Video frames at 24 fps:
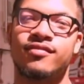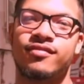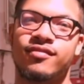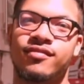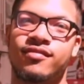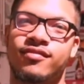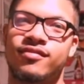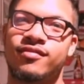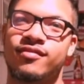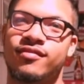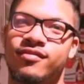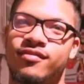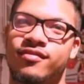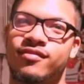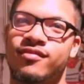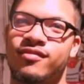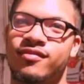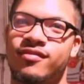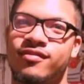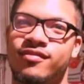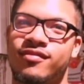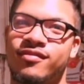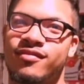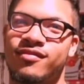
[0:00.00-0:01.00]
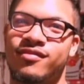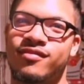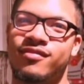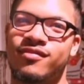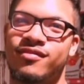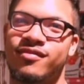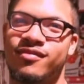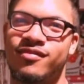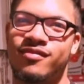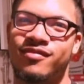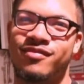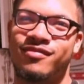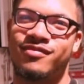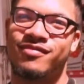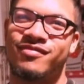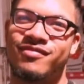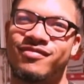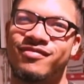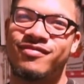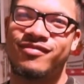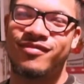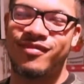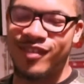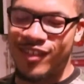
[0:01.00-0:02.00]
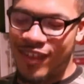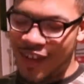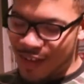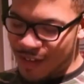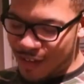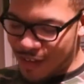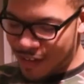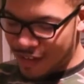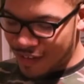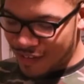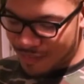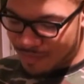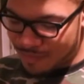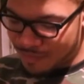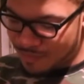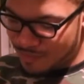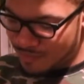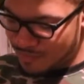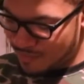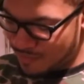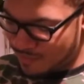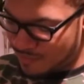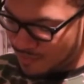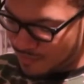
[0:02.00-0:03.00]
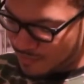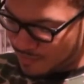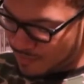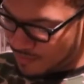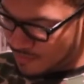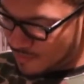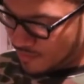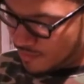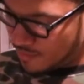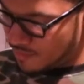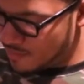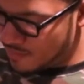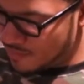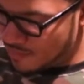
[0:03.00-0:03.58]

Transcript: differences in words, so German and English, remember?